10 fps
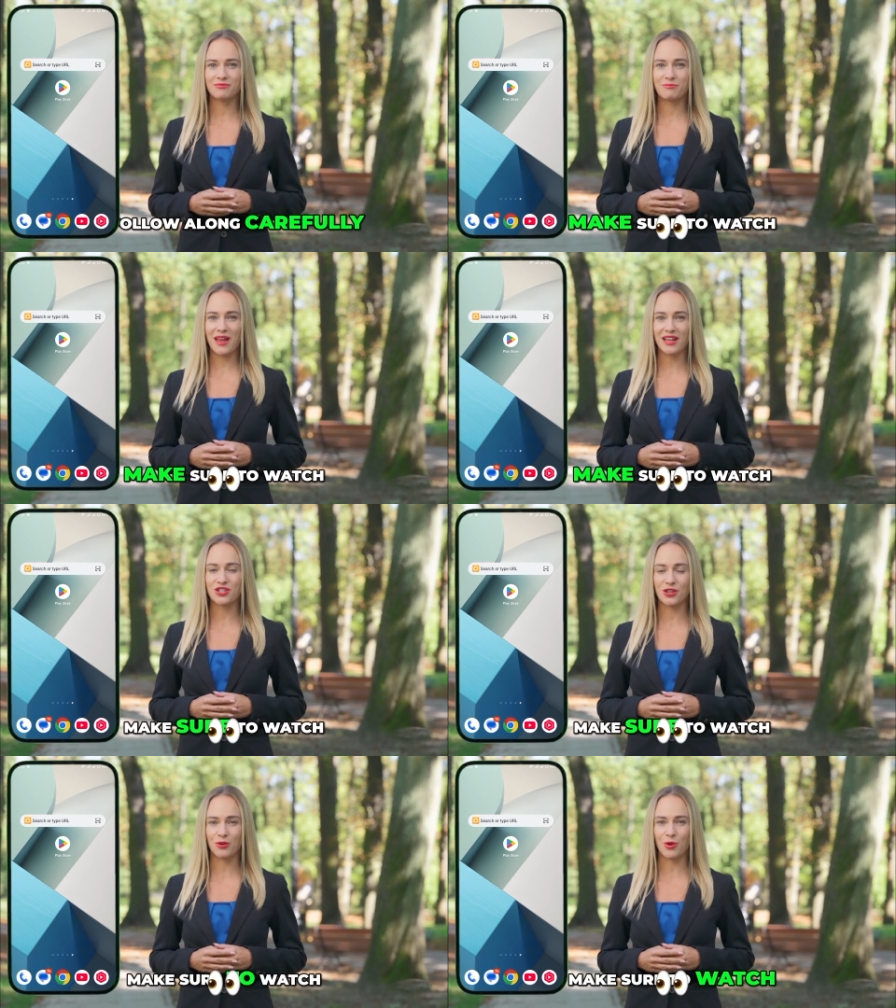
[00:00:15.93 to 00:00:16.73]
Make
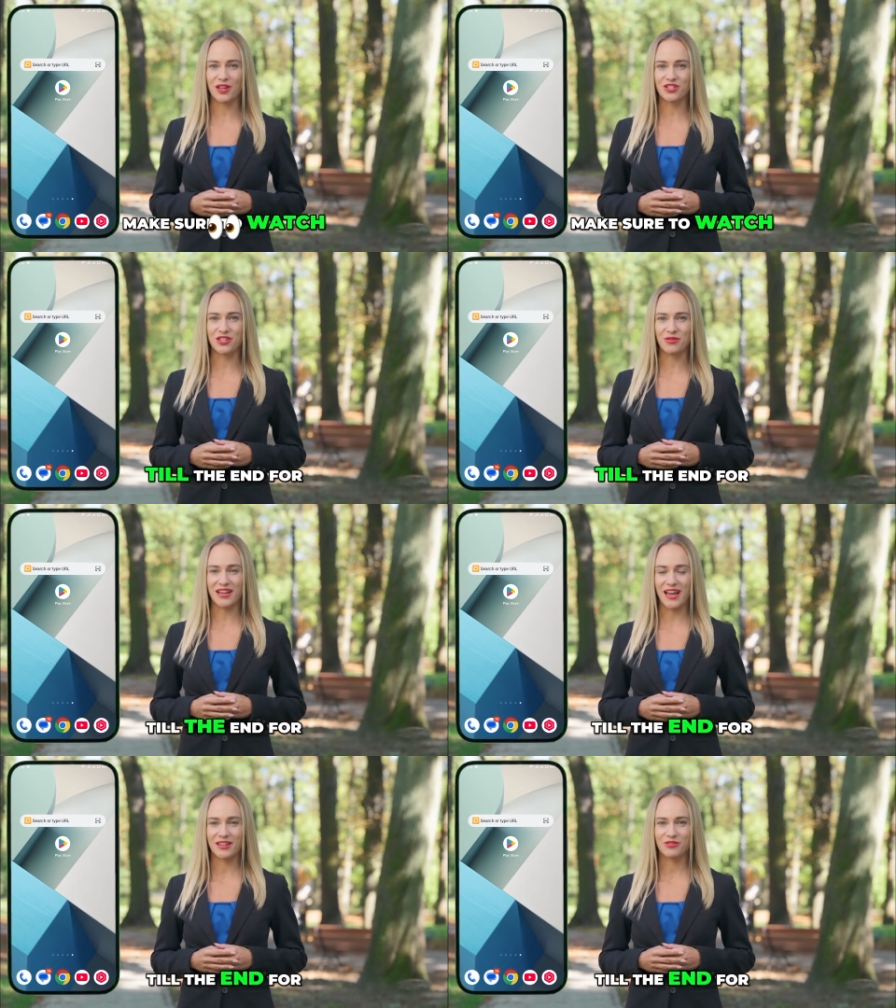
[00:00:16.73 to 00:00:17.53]
sure to watch till
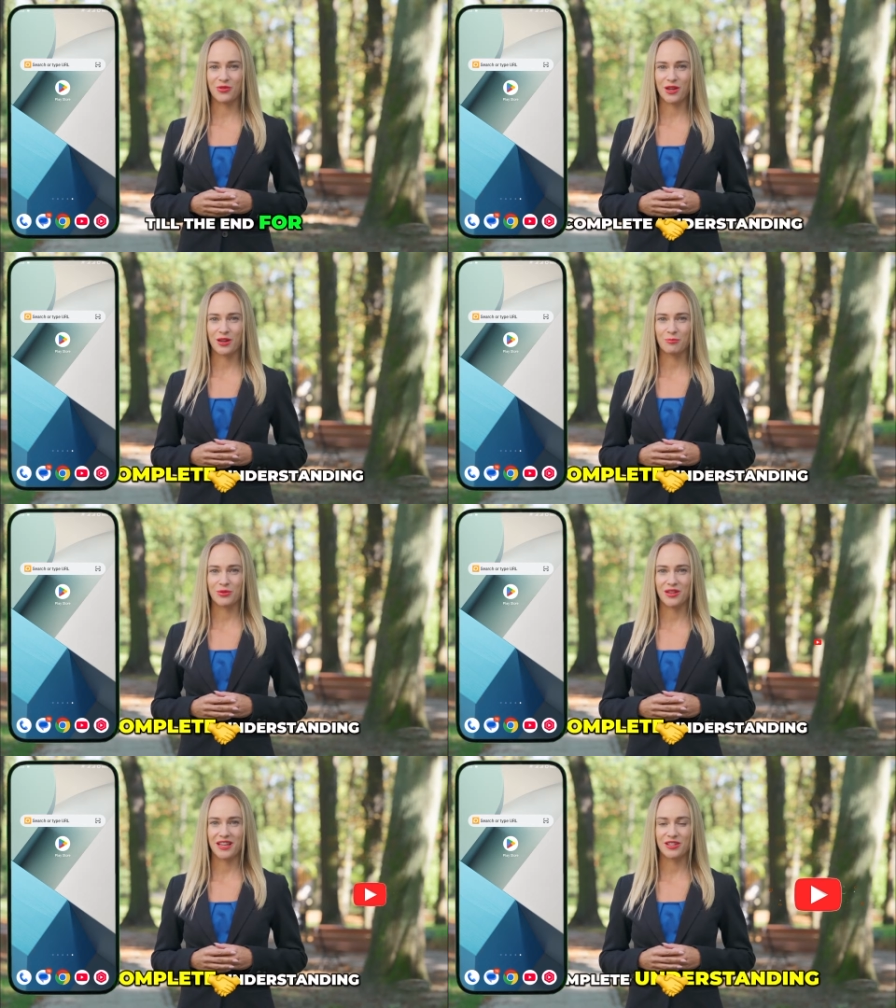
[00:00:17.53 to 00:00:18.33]
the end for a
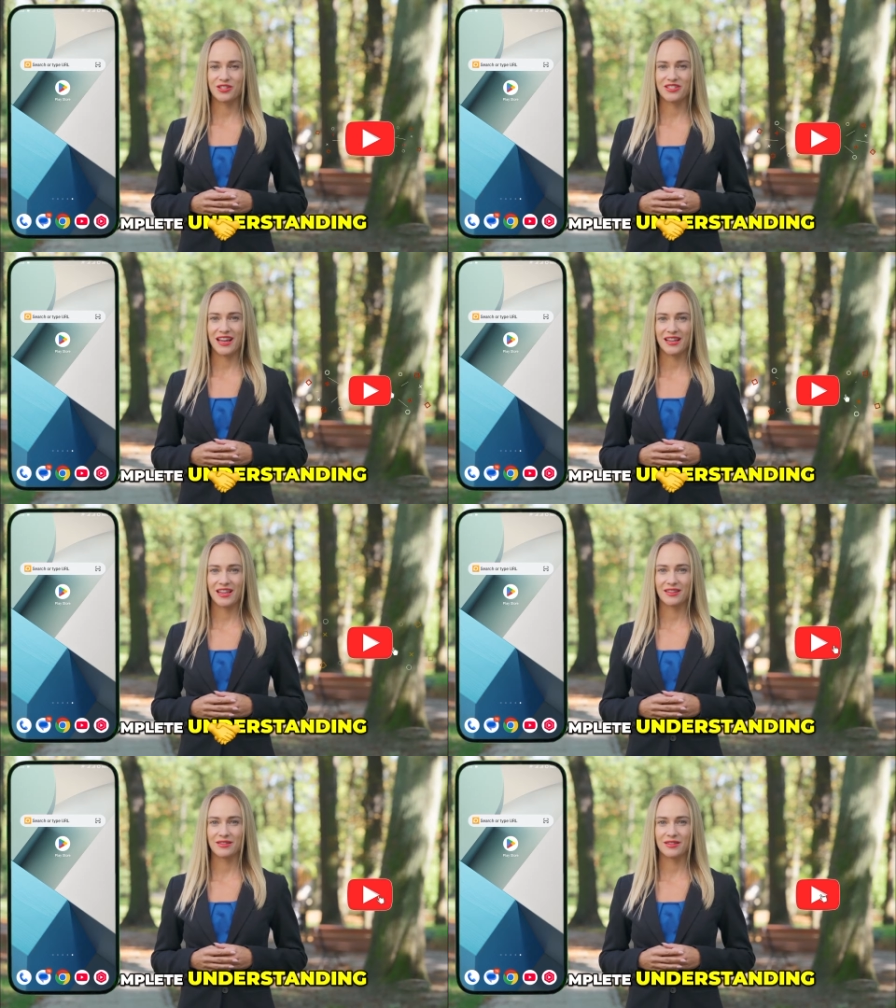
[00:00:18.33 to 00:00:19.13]
complete
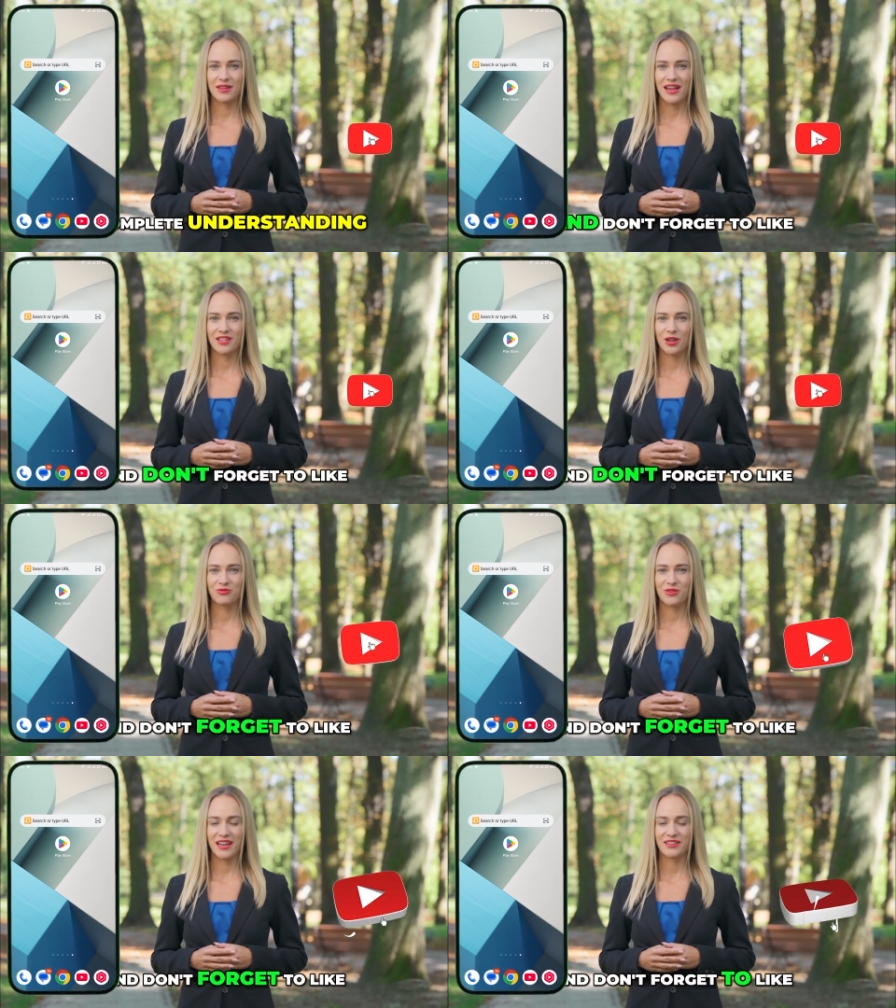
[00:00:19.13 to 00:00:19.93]
understanding, and
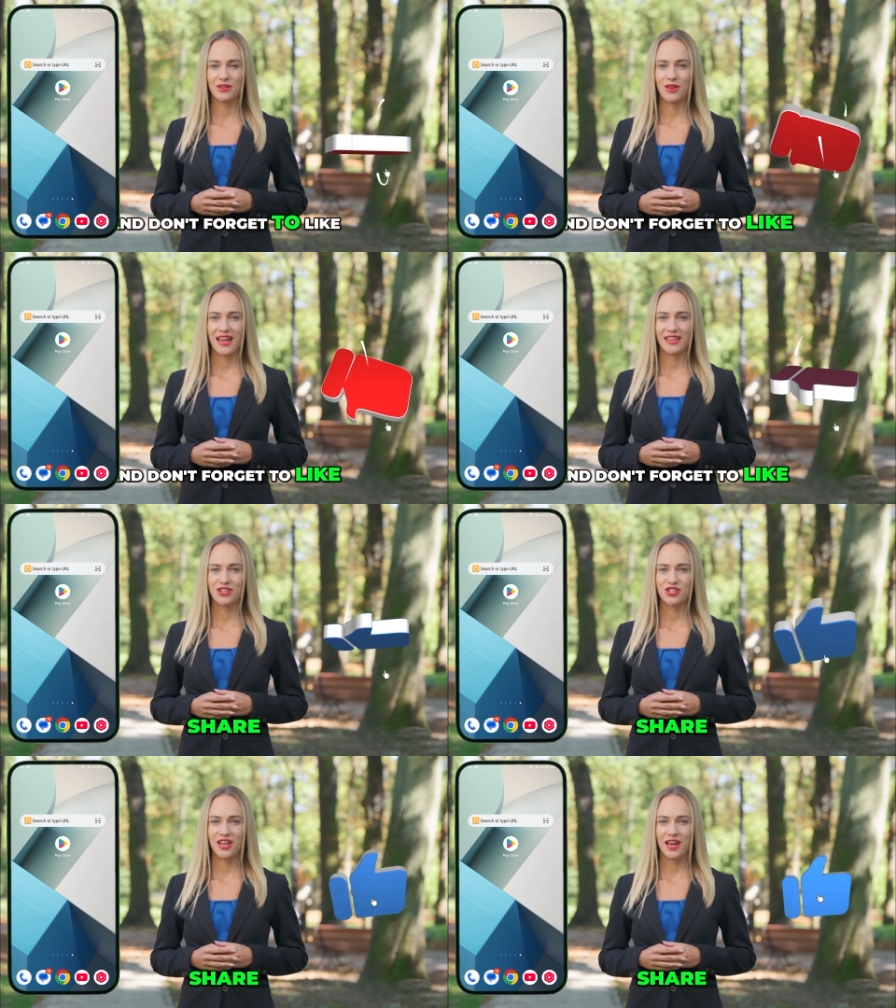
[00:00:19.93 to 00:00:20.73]
don't forget to like,
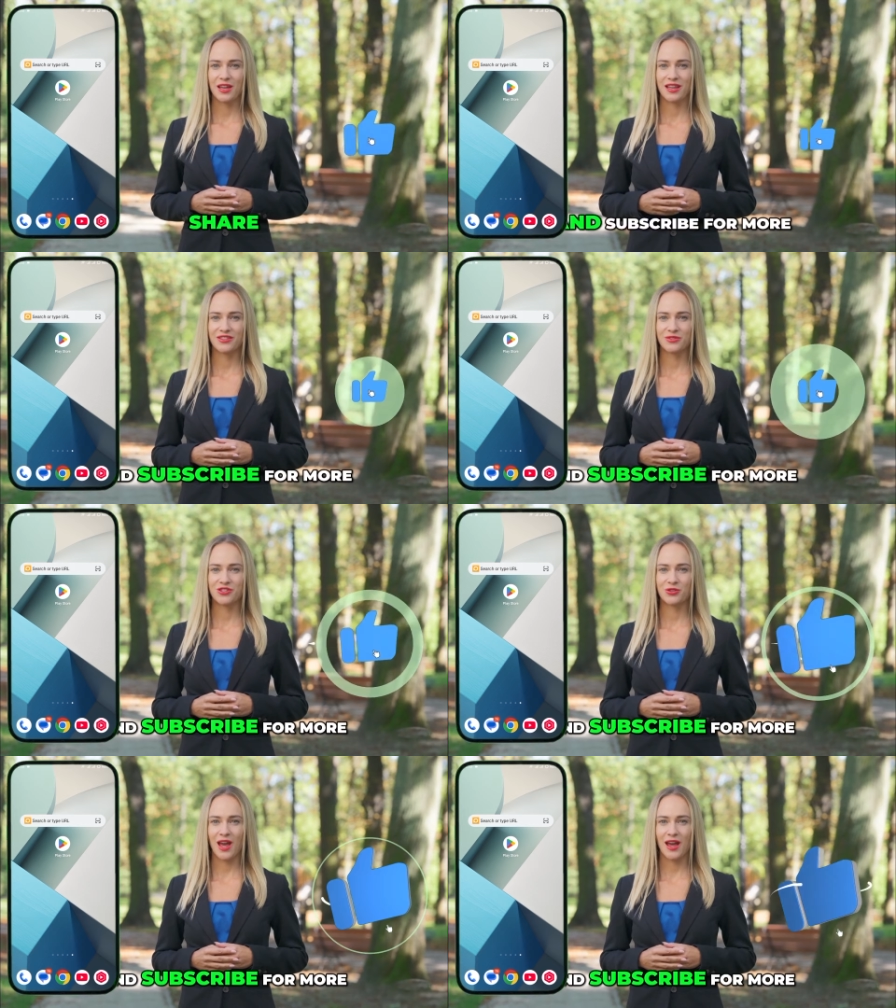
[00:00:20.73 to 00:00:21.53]
share, and
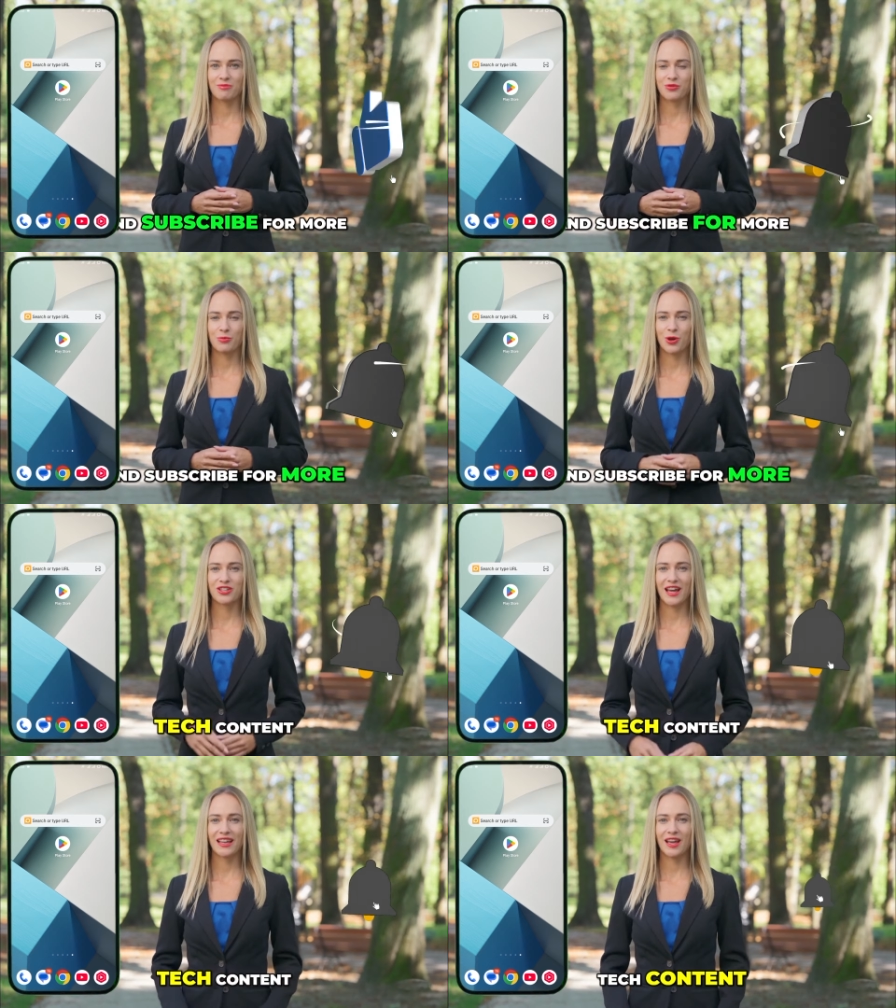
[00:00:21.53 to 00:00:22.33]
subscribe for more
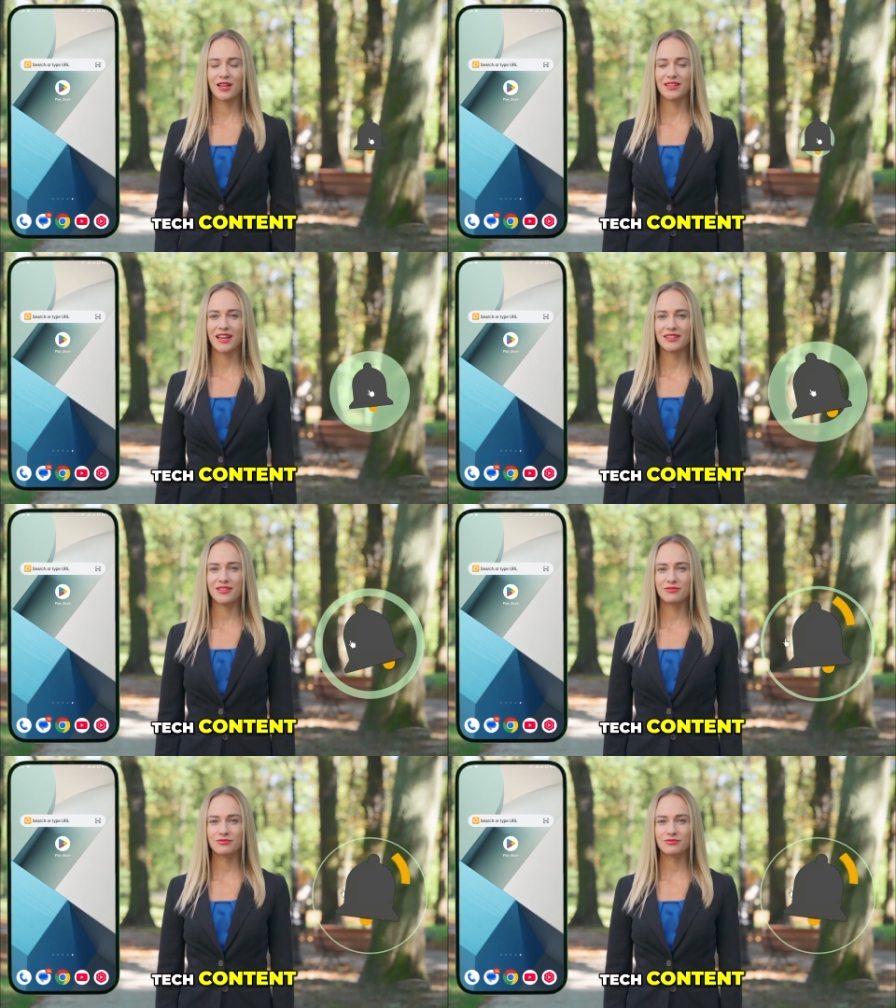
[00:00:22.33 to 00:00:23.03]
tech content.